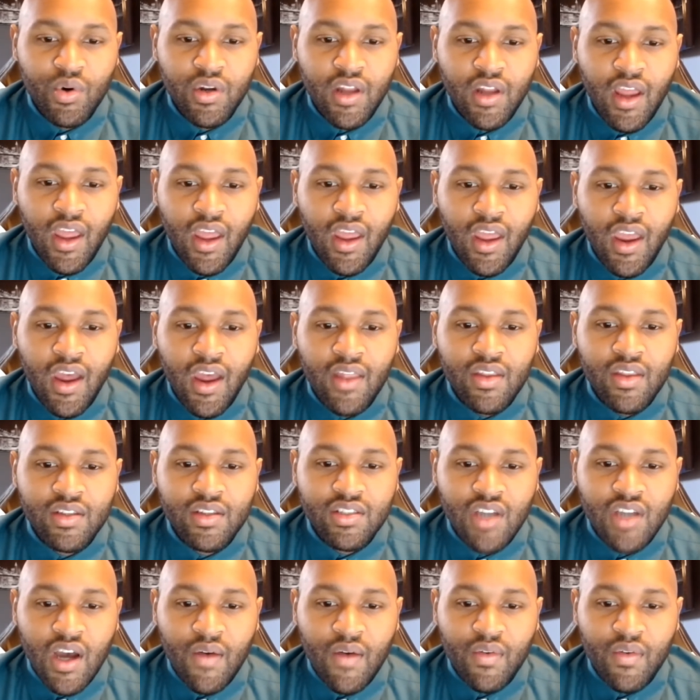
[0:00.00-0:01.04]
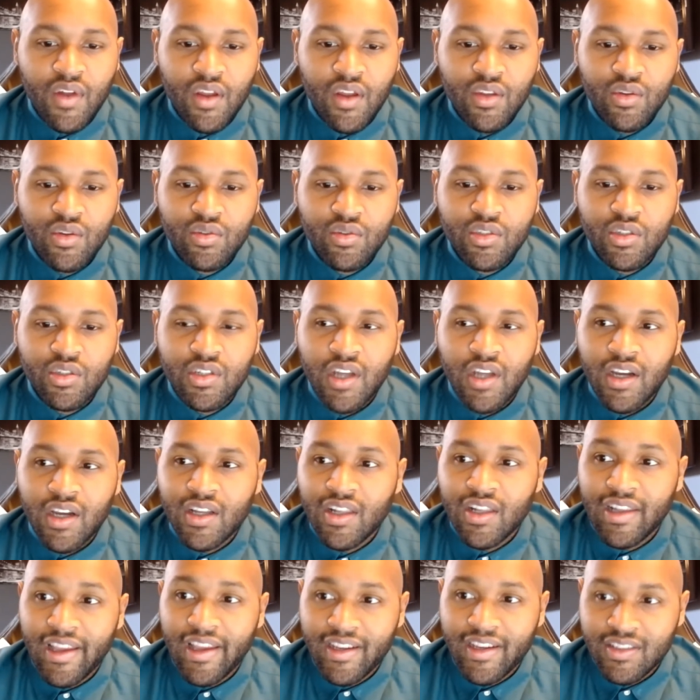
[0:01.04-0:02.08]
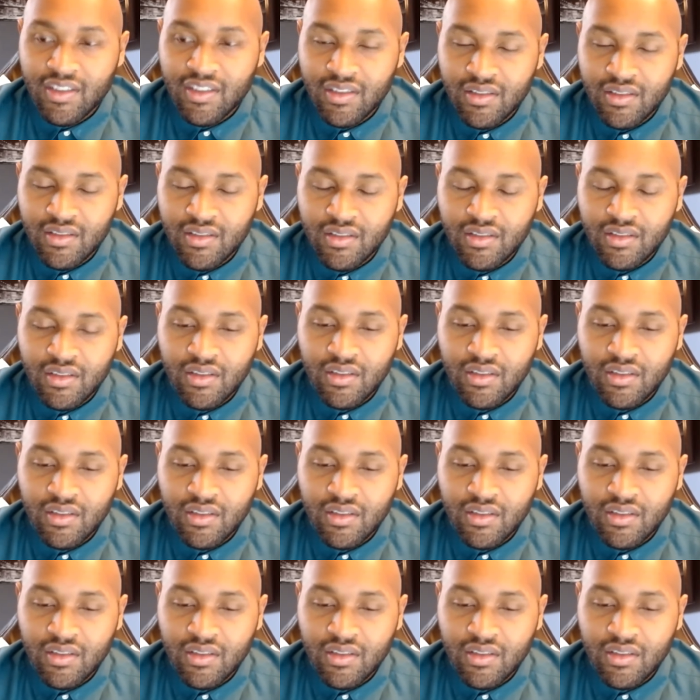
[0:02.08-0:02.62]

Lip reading: and the java.util.collections